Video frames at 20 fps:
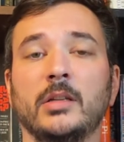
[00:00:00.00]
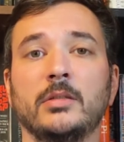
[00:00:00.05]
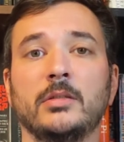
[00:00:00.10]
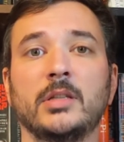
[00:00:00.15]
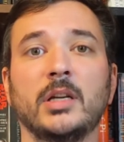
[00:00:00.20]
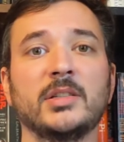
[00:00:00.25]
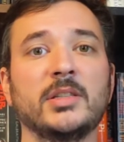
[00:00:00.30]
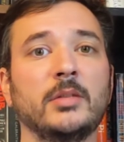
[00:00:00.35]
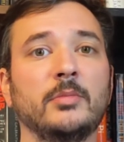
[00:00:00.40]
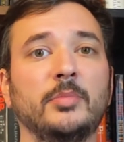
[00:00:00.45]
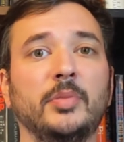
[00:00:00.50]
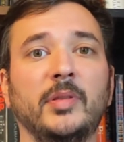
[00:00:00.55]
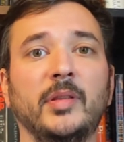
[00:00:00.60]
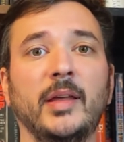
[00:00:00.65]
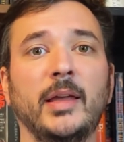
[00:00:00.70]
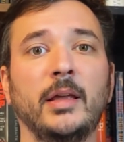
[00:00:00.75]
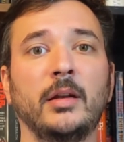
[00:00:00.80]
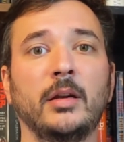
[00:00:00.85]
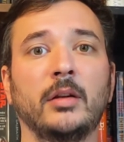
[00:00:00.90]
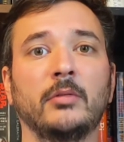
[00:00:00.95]
doesn't
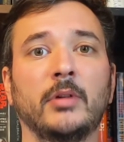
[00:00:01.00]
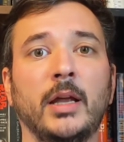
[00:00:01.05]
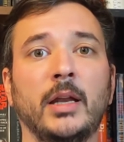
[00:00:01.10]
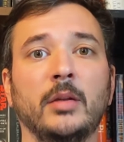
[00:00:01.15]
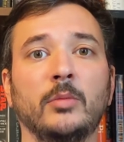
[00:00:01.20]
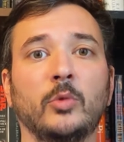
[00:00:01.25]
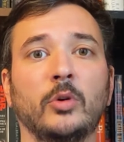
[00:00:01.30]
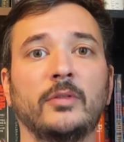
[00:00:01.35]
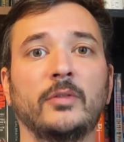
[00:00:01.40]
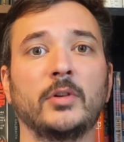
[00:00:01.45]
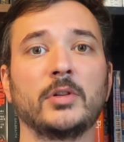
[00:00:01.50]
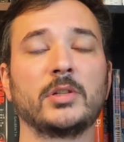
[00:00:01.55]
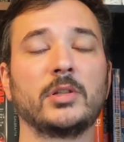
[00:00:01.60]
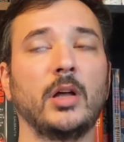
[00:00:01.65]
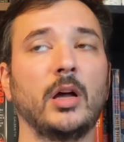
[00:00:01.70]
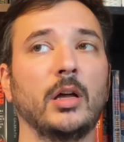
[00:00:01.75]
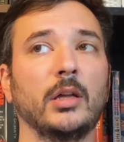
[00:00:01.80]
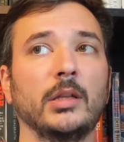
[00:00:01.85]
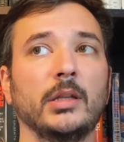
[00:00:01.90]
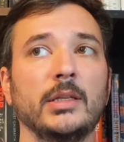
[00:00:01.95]
plan on writing more first
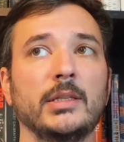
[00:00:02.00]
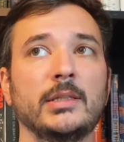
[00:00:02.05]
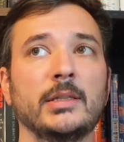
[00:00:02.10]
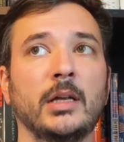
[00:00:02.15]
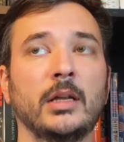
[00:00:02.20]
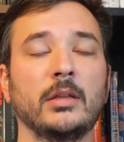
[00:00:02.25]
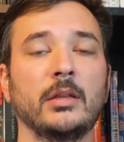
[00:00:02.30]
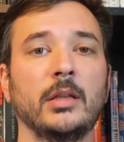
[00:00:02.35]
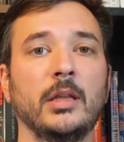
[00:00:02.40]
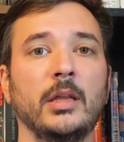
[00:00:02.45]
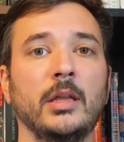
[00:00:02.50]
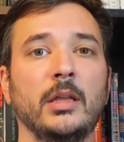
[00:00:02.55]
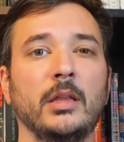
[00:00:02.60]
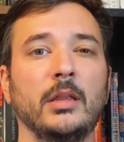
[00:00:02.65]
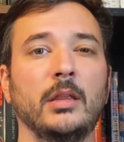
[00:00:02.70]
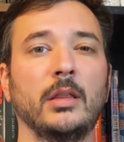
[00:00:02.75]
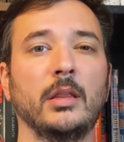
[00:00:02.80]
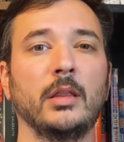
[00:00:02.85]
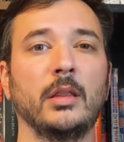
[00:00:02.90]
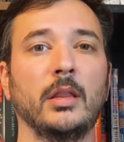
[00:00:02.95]
law, at least not
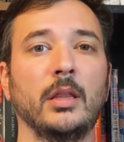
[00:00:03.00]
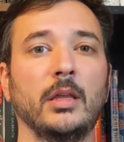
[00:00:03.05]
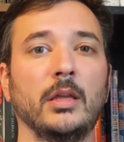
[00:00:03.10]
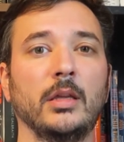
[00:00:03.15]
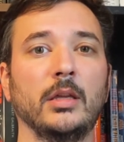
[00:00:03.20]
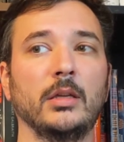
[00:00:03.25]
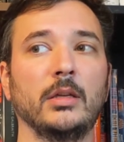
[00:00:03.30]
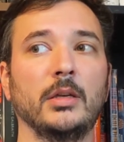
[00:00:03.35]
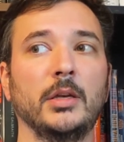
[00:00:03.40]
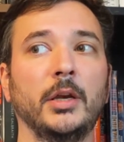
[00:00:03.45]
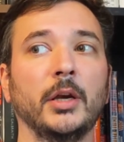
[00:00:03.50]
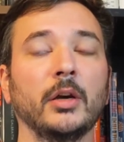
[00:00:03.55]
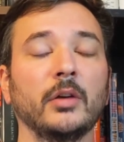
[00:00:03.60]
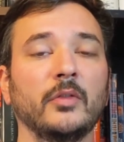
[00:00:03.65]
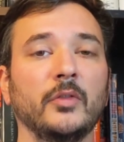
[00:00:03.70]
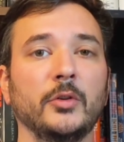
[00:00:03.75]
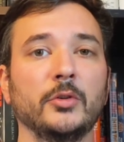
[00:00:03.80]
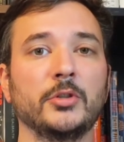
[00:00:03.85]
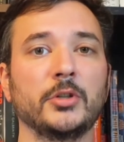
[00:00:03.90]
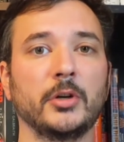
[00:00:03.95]
in the near
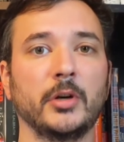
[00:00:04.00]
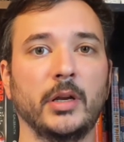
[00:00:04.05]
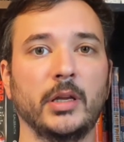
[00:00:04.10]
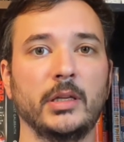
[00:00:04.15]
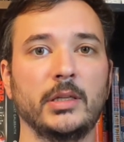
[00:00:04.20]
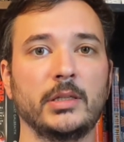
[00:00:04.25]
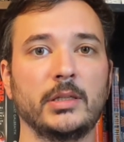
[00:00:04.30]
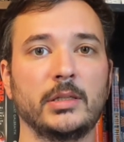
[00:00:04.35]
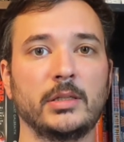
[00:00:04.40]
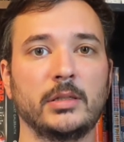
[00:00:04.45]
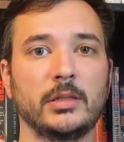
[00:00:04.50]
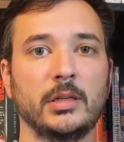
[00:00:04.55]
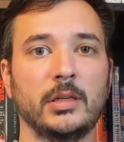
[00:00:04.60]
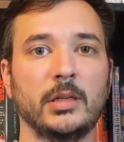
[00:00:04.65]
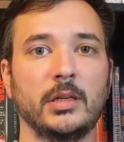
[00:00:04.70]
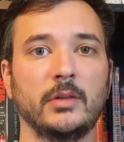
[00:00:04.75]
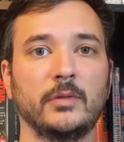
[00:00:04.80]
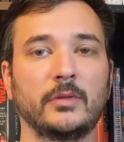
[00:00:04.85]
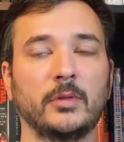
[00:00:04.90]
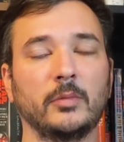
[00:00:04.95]
future. He's
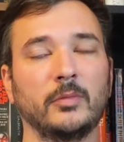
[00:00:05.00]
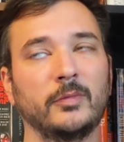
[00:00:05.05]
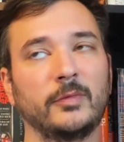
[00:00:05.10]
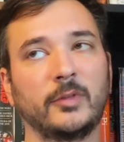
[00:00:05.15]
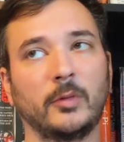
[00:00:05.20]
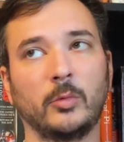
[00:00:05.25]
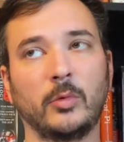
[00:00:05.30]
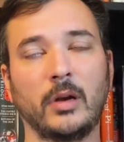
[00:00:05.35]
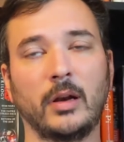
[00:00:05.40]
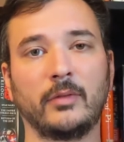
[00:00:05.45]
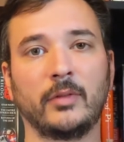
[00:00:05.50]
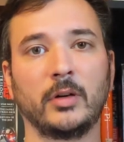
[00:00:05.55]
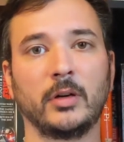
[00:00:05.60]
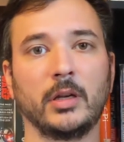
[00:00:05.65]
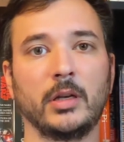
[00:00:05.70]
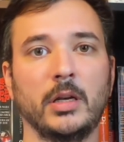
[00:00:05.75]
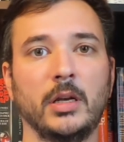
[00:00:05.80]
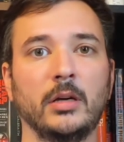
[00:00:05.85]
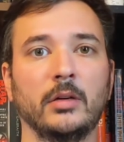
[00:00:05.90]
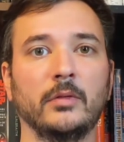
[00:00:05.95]
eh, from from what I've heard
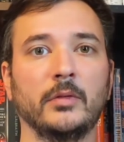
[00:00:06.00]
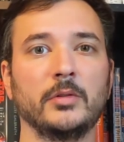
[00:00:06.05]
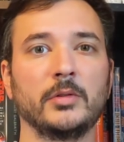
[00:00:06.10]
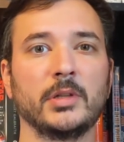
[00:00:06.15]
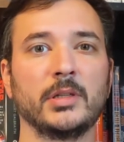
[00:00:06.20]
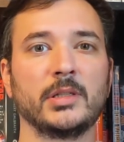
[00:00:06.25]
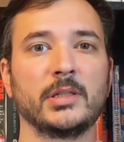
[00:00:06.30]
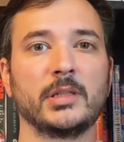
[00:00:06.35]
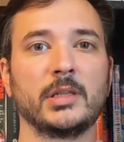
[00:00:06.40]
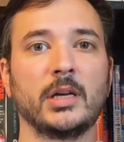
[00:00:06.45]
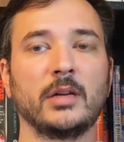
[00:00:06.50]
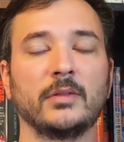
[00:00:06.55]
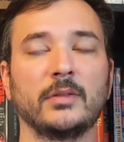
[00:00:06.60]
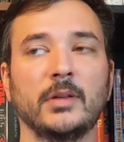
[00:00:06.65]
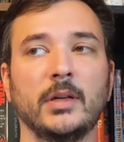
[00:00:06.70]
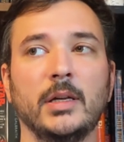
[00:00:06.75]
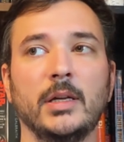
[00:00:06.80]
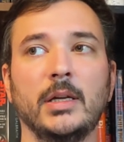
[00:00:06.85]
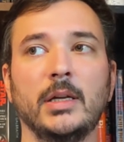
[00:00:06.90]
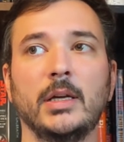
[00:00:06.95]
in interviews and stuff.
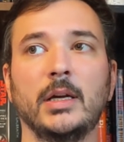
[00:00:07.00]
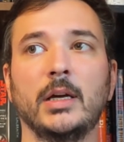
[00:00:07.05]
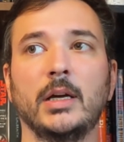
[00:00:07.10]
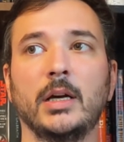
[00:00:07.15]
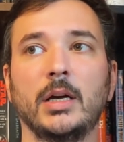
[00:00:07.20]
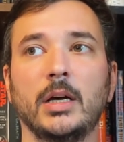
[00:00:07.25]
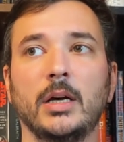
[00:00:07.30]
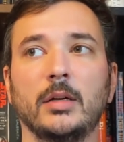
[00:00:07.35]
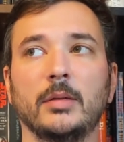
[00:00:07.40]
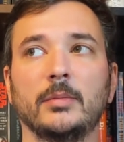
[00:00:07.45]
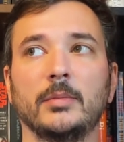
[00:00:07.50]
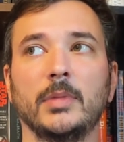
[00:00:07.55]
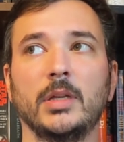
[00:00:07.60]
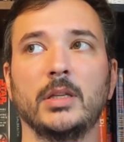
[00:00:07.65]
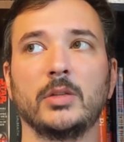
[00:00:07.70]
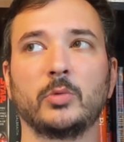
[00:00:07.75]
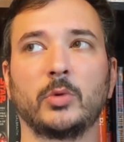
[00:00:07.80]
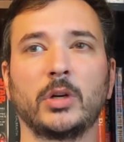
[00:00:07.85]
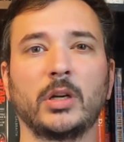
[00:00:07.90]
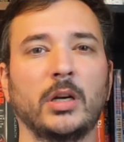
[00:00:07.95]
Um,
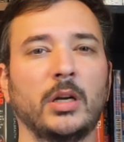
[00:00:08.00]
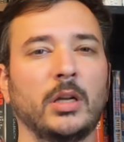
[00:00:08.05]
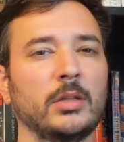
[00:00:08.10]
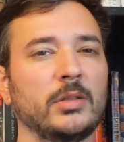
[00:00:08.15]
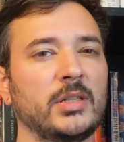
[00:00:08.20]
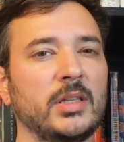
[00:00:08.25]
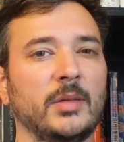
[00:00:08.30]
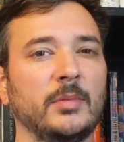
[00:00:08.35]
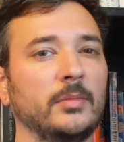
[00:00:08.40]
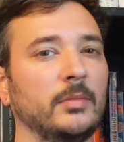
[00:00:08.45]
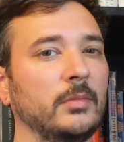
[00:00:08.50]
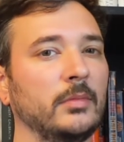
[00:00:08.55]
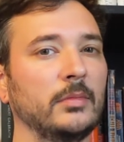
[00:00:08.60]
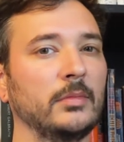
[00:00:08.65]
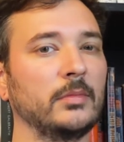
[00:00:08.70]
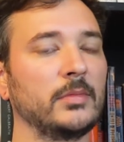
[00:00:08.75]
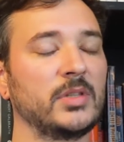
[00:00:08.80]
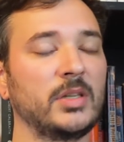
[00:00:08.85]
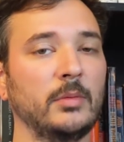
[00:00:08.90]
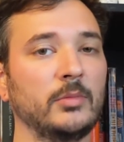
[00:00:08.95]
he's working on something
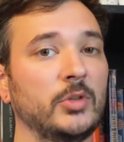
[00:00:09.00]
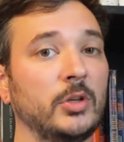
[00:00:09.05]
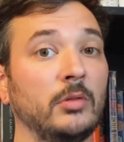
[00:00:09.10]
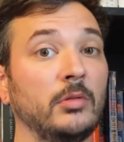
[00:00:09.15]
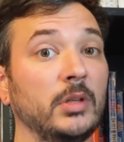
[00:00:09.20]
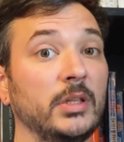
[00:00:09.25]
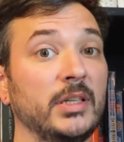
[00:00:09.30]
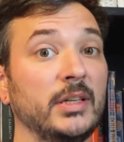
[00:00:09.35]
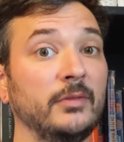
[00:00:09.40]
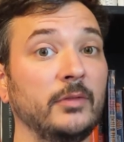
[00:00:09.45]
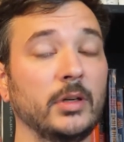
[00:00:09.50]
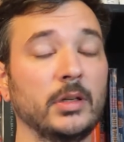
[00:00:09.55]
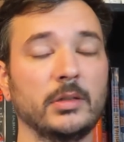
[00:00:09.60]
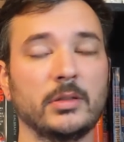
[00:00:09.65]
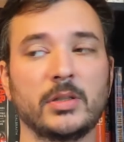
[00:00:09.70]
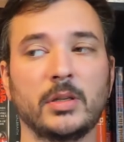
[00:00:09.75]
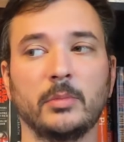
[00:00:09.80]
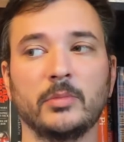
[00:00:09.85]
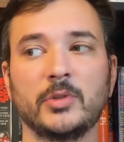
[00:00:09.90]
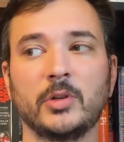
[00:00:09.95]
something totally different,
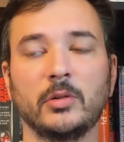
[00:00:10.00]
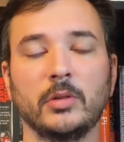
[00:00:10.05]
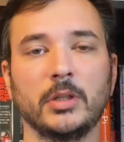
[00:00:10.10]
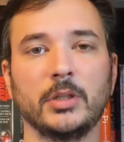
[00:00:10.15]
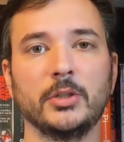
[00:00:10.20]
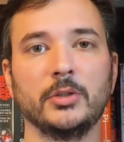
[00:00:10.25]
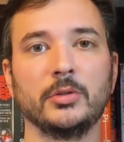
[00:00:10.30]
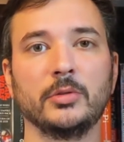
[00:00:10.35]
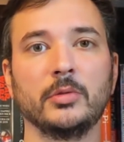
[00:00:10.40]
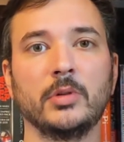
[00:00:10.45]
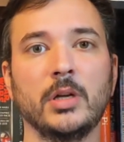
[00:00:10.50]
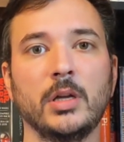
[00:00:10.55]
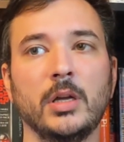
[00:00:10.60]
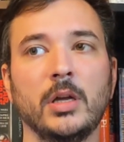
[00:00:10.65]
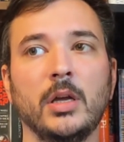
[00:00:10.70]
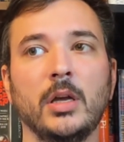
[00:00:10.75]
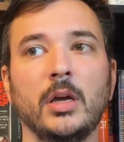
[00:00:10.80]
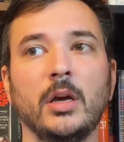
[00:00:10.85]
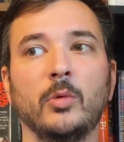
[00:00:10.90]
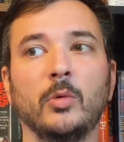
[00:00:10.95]
something totally new,
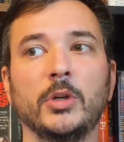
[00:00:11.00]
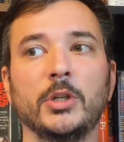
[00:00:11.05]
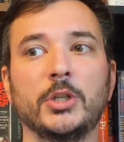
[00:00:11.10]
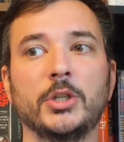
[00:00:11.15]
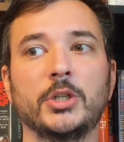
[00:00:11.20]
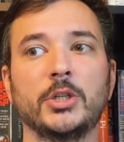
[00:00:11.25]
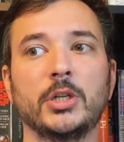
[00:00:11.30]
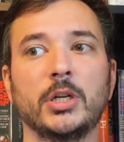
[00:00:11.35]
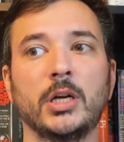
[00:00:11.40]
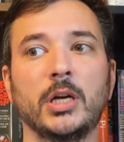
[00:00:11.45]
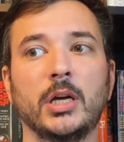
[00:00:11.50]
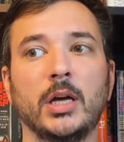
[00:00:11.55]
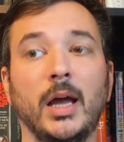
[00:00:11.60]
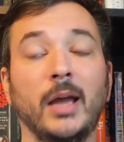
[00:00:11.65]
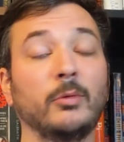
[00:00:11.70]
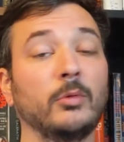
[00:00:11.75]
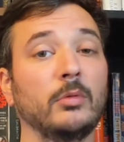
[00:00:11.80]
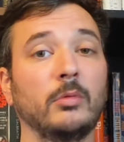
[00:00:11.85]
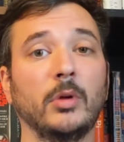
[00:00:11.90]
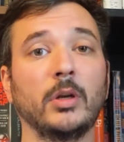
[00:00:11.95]
which uh, I
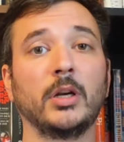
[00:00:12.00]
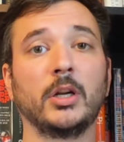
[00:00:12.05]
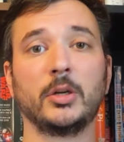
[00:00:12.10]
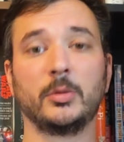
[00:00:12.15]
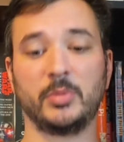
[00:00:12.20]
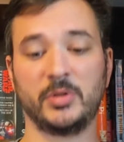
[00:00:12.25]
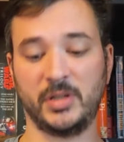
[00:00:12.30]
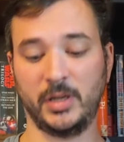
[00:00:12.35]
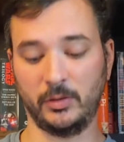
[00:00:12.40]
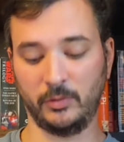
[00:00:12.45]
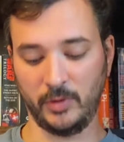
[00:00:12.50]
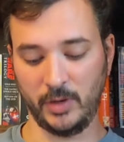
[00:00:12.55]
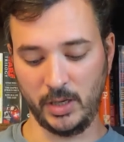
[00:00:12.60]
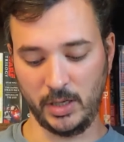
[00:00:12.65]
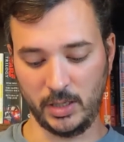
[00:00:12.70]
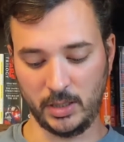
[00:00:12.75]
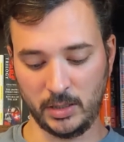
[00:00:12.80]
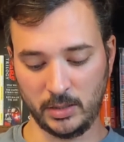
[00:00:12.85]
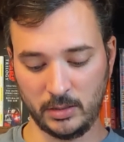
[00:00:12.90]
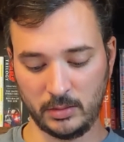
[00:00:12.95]
will 100%
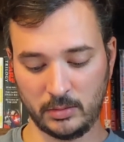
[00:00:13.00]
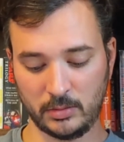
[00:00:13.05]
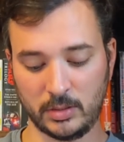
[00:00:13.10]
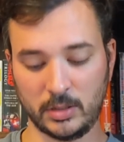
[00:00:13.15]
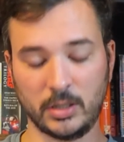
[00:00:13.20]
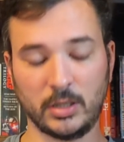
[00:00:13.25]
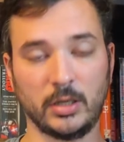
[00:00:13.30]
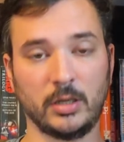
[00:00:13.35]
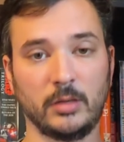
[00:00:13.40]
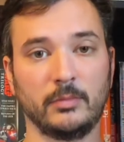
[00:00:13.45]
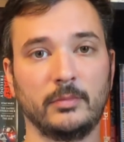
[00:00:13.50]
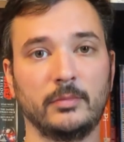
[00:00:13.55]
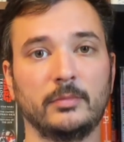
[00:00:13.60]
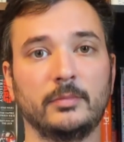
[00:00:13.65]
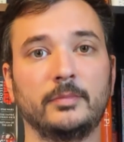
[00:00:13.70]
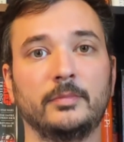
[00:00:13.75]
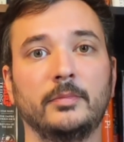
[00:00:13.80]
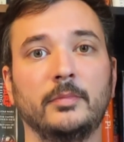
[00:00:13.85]
read. Um,